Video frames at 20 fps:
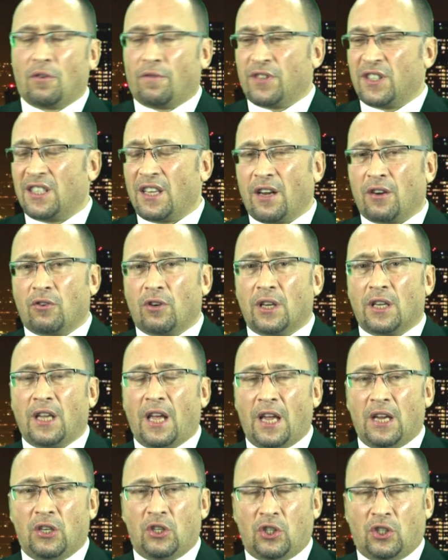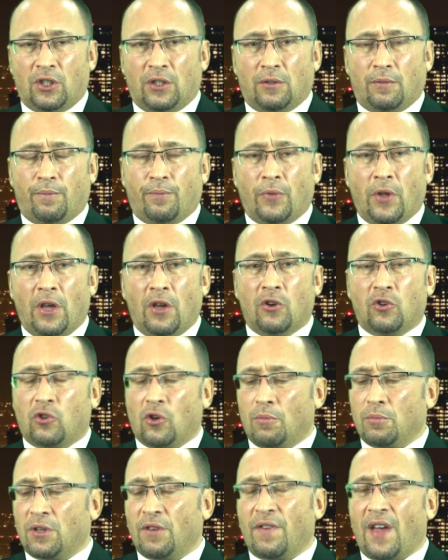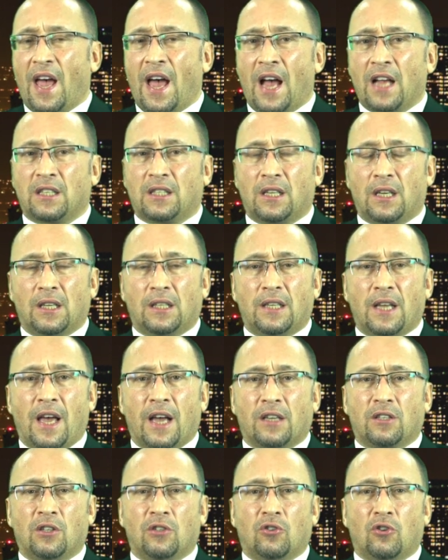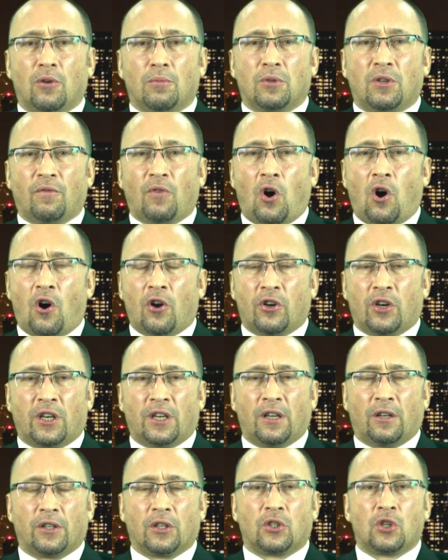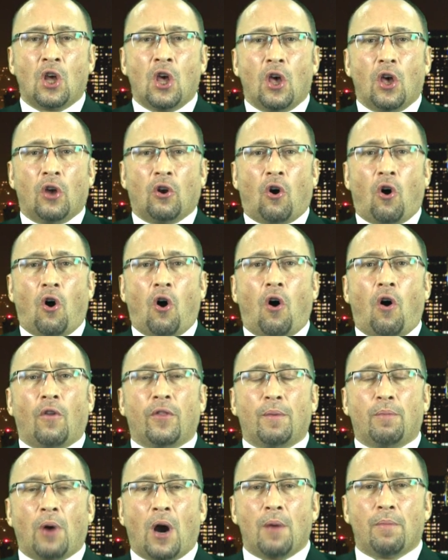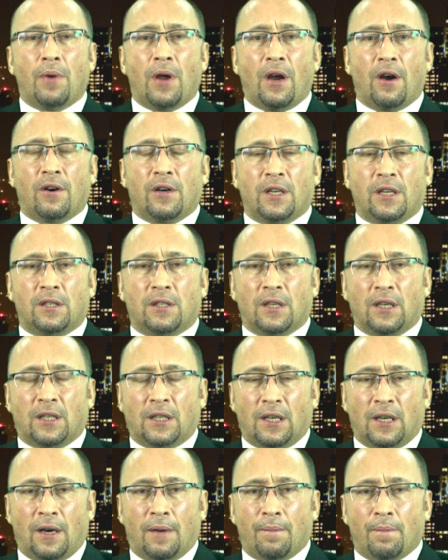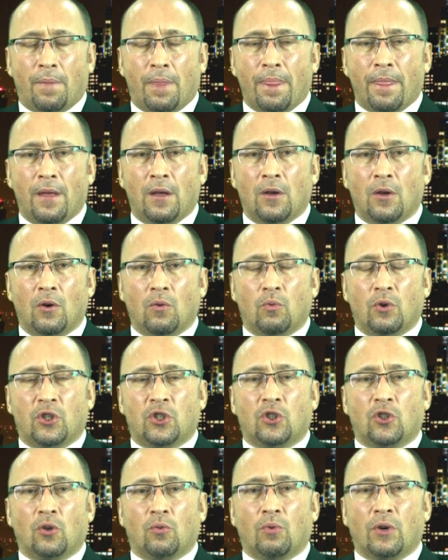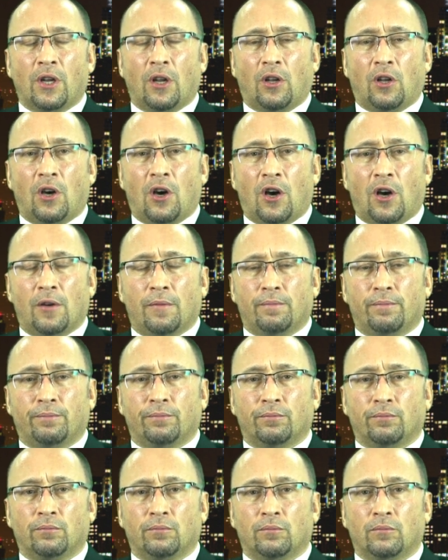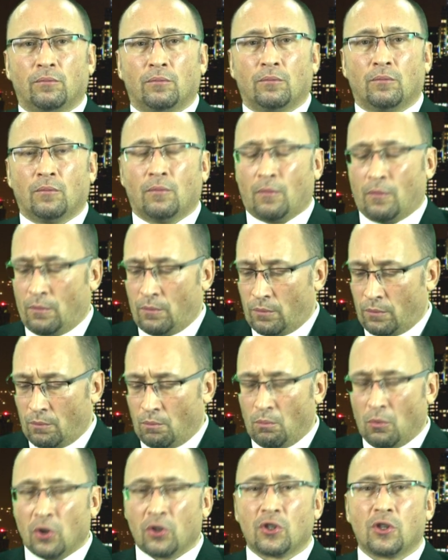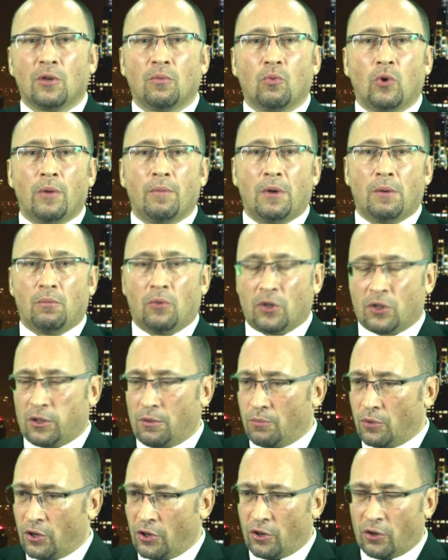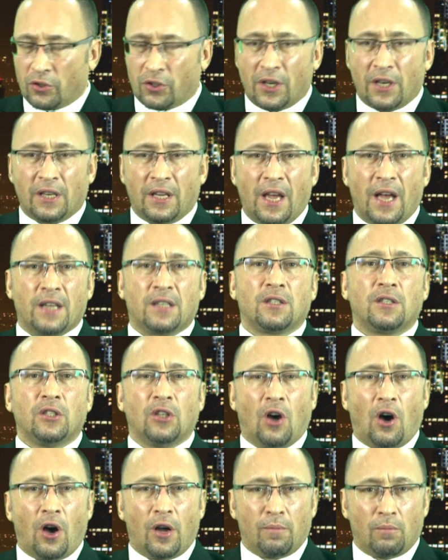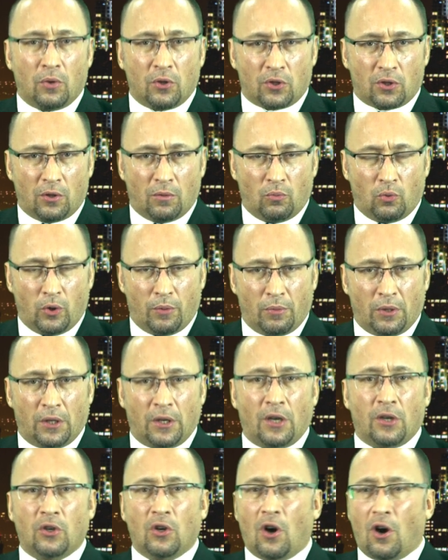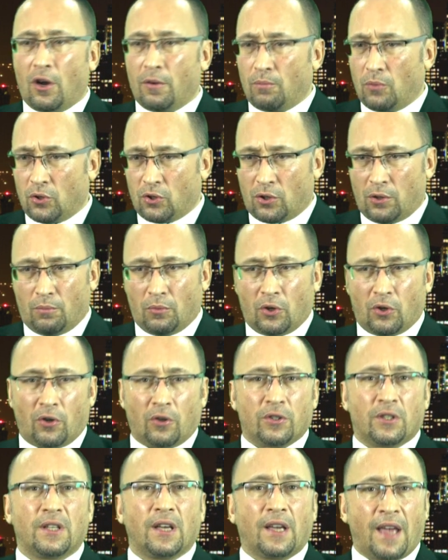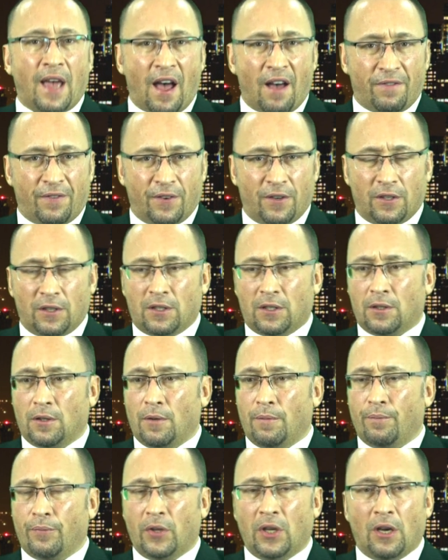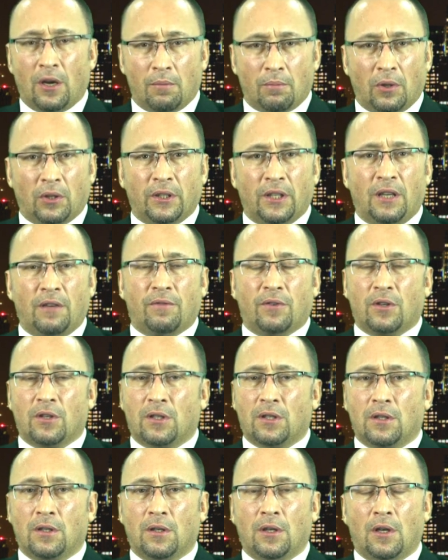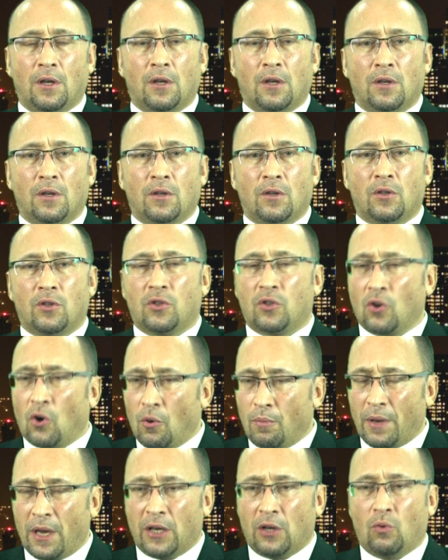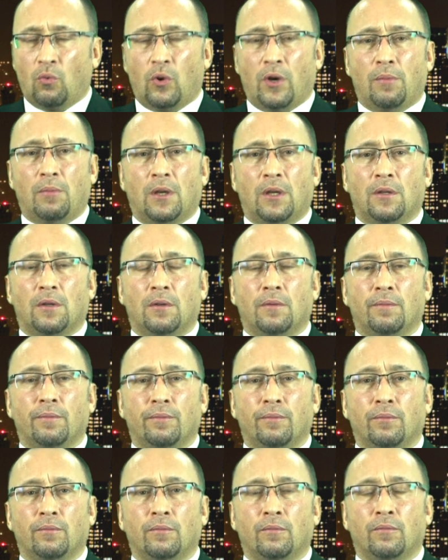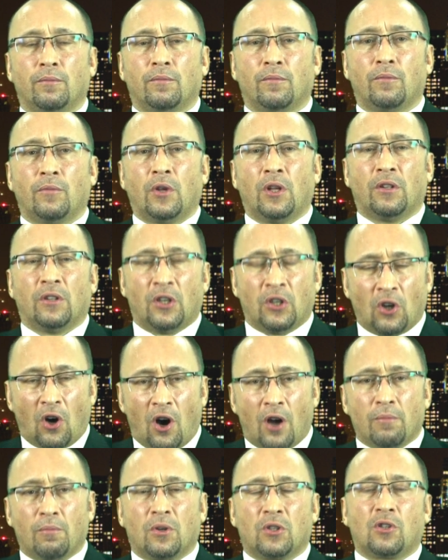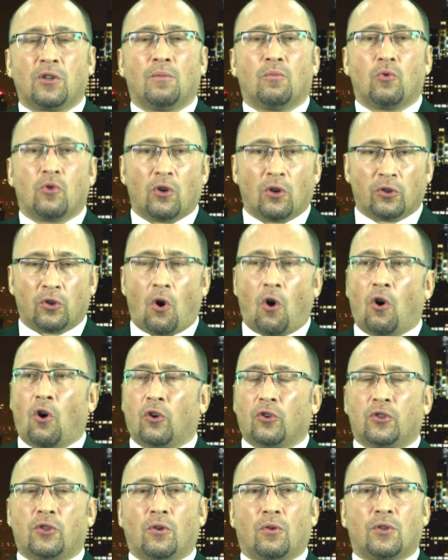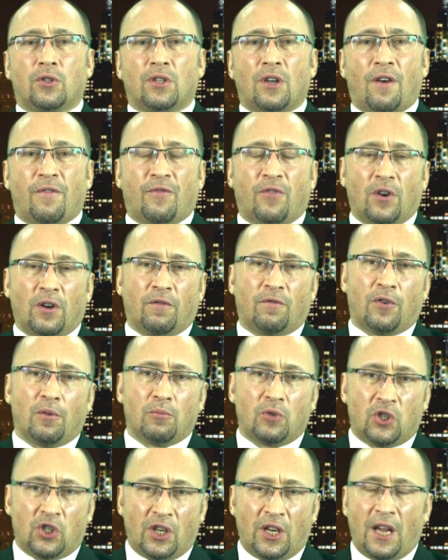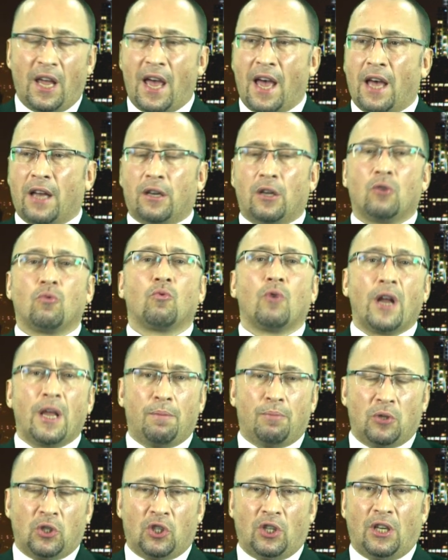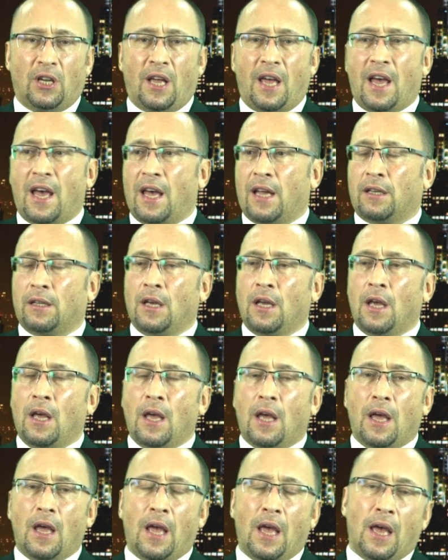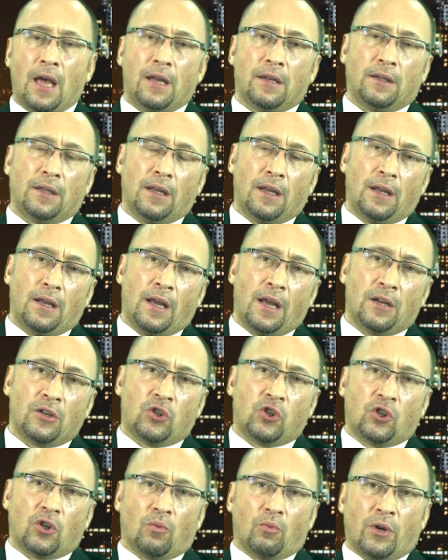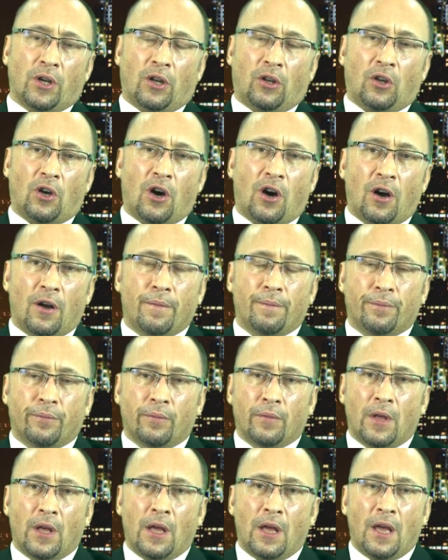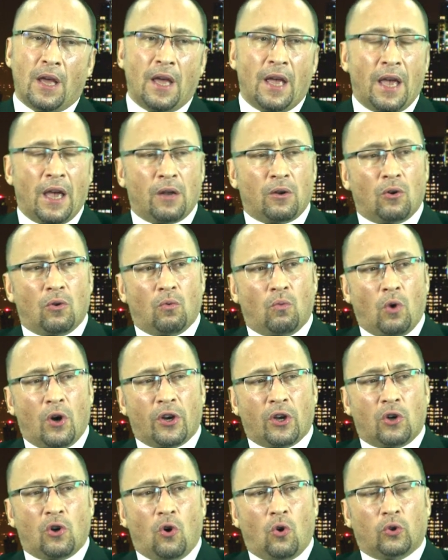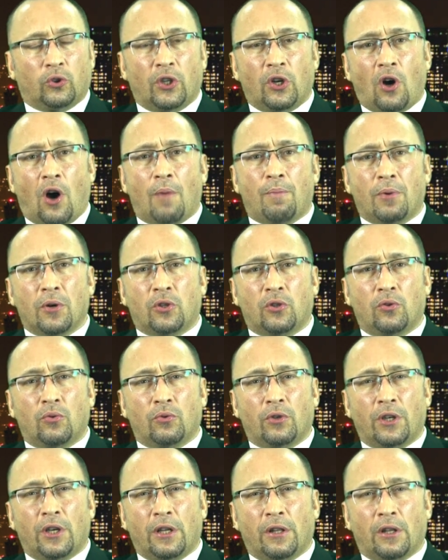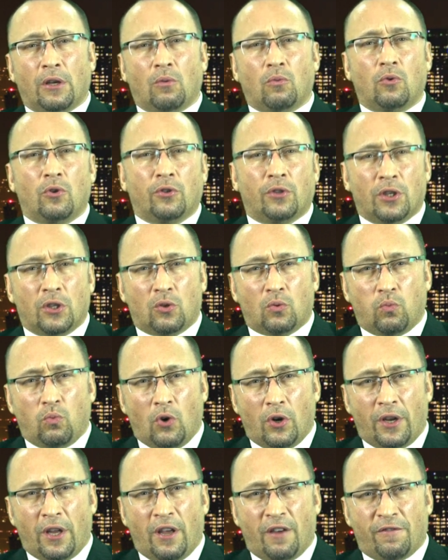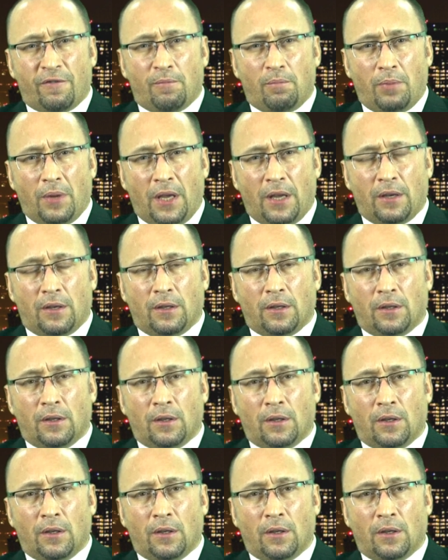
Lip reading: of segregation, in terms of acid attacks, in terms of honor killings, and all the barbarities that come with Sharia law. Muslim women, Muslim girls, and yes, non-Muslim women and non-Muslim girls, the kafirs, the unbelievers, so many women in the non-Muslim world also suffering from jihad and rape jihad and Sharia law. And what a golden opportunity that this would have been